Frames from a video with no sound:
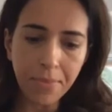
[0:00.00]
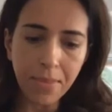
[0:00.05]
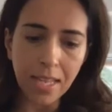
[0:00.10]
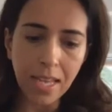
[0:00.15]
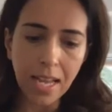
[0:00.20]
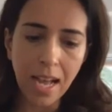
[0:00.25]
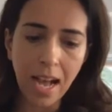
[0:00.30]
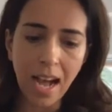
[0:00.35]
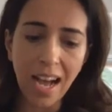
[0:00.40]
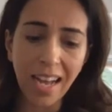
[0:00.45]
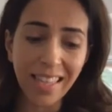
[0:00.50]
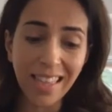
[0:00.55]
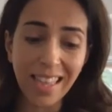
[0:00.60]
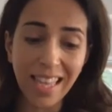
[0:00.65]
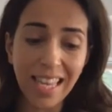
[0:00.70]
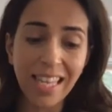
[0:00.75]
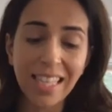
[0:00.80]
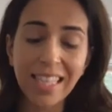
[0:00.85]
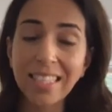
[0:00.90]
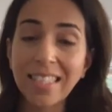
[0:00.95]
I
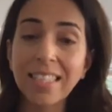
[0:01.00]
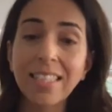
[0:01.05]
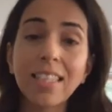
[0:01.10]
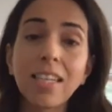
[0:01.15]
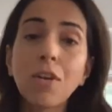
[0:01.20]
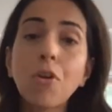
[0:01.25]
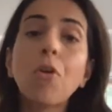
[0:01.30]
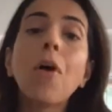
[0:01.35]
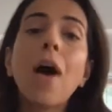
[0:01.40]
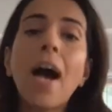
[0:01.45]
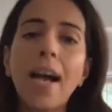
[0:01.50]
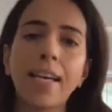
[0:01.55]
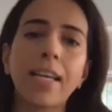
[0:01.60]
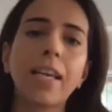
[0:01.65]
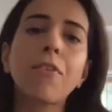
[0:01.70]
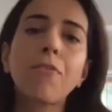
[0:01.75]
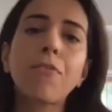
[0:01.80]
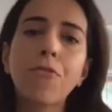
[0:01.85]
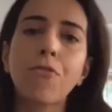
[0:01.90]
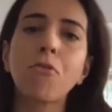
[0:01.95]
think this is the
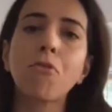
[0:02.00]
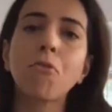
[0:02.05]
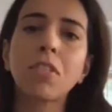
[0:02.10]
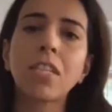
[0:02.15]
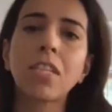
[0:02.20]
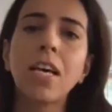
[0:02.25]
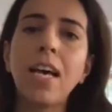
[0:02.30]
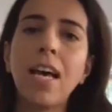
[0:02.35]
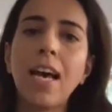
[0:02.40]
low-hanging fruit